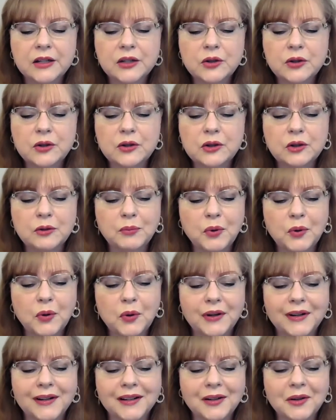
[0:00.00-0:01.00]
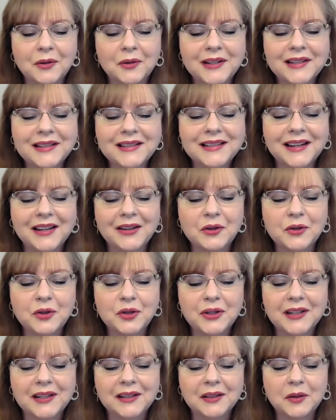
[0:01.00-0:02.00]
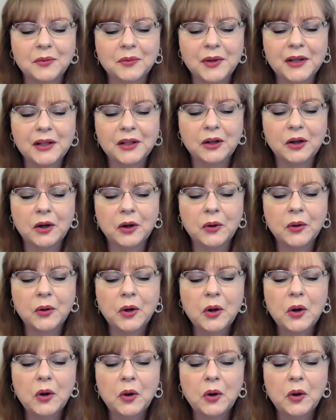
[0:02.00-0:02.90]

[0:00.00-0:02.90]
to support increased energy, libido,